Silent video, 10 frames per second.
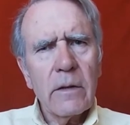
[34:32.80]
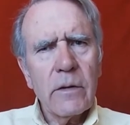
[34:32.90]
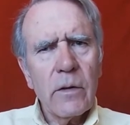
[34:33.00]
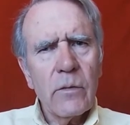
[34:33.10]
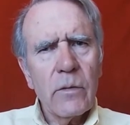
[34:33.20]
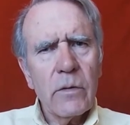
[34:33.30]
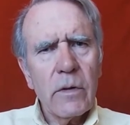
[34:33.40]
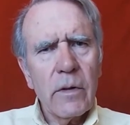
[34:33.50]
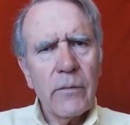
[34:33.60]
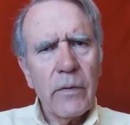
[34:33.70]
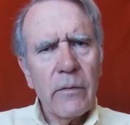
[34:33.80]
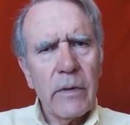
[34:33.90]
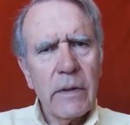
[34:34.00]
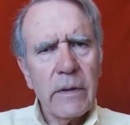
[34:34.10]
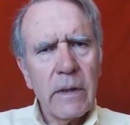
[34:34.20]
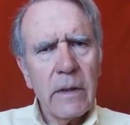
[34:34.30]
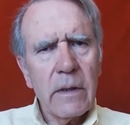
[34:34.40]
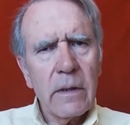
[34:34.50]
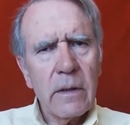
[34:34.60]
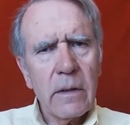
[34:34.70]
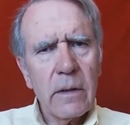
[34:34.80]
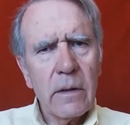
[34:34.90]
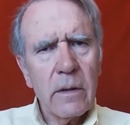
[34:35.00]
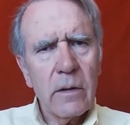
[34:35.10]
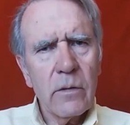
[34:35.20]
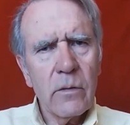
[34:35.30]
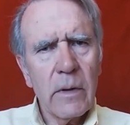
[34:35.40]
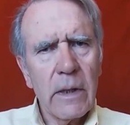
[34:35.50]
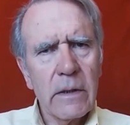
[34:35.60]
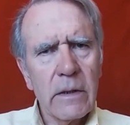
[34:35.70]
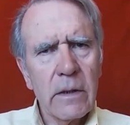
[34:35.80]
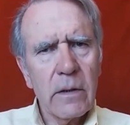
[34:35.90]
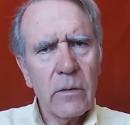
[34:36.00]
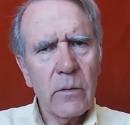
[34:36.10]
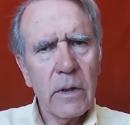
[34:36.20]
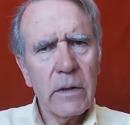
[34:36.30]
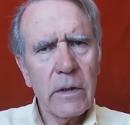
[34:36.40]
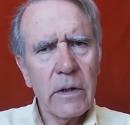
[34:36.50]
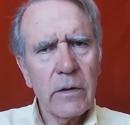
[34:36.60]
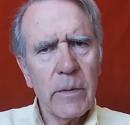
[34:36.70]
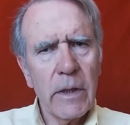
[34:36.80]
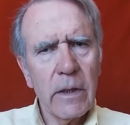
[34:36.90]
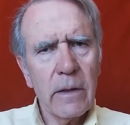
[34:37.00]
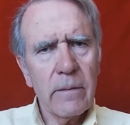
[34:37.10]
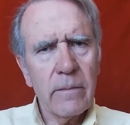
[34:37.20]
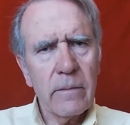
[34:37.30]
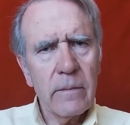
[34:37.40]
at the root of everything, to ask what is being.